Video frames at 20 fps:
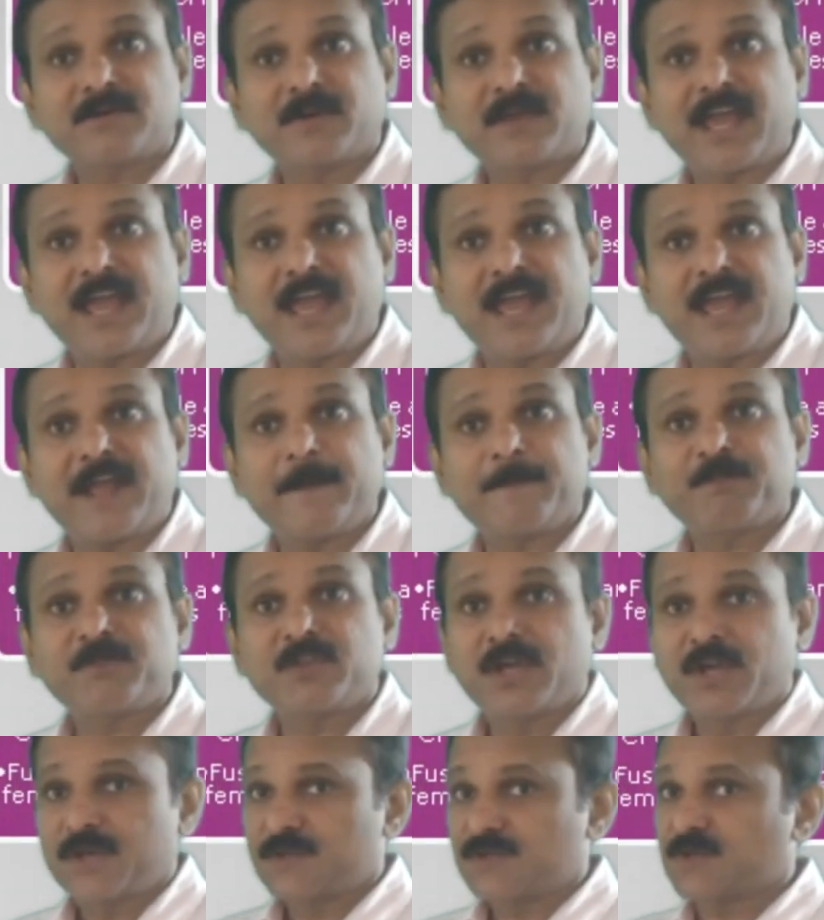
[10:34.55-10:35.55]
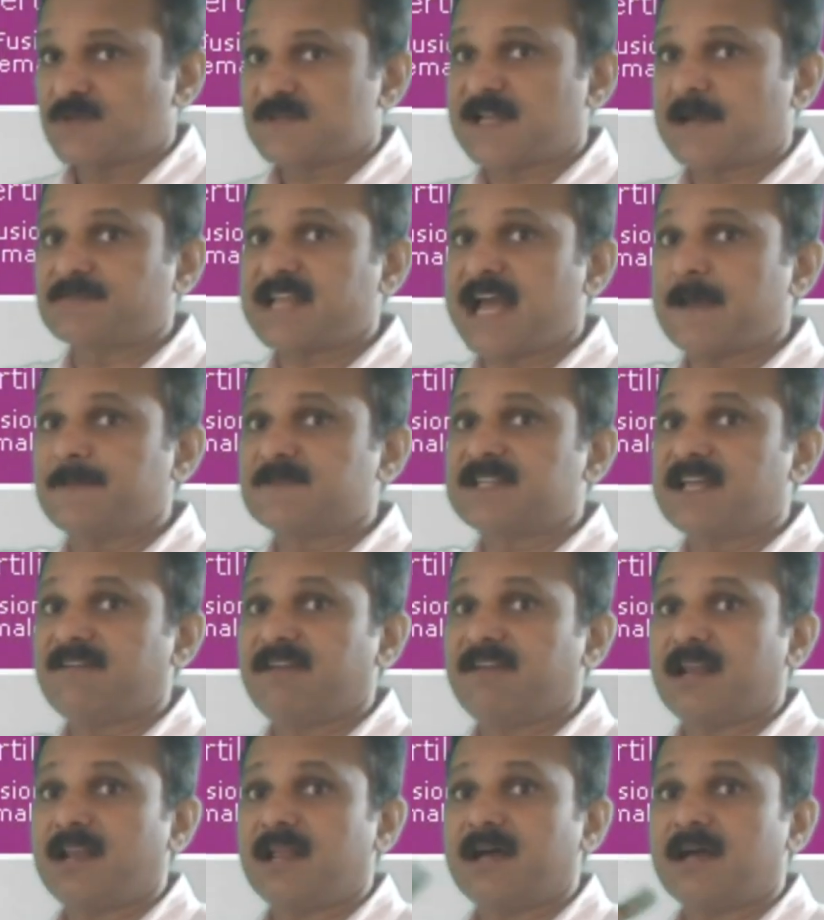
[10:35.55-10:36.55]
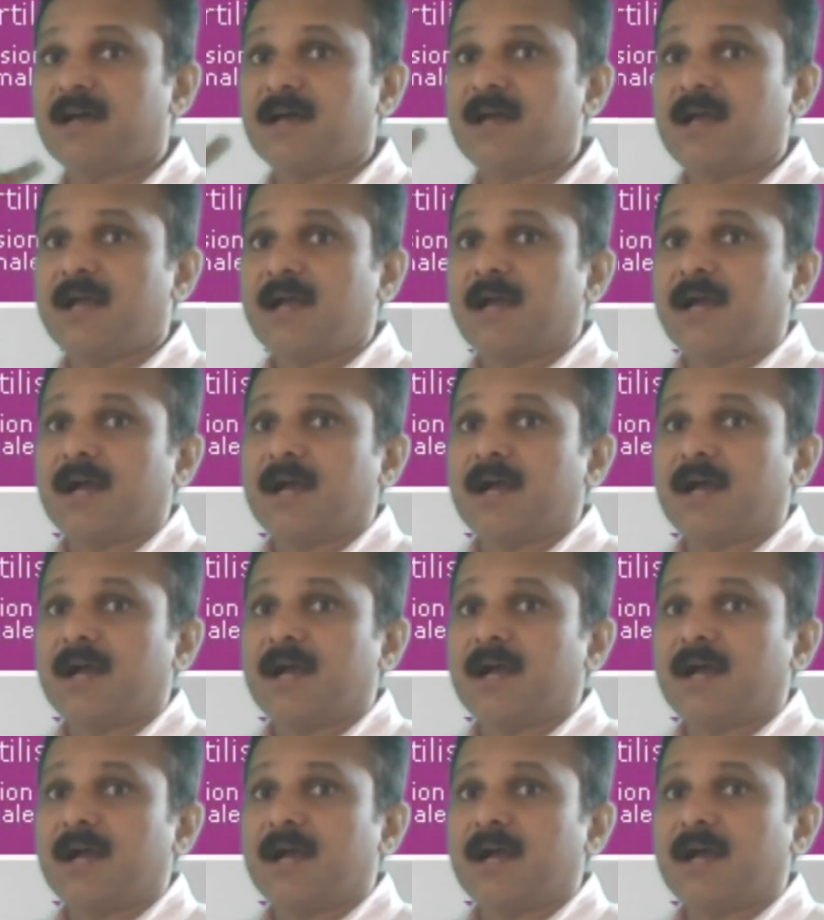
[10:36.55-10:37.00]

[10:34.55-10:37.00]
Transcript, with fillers: Okay, so sometimes they will uh,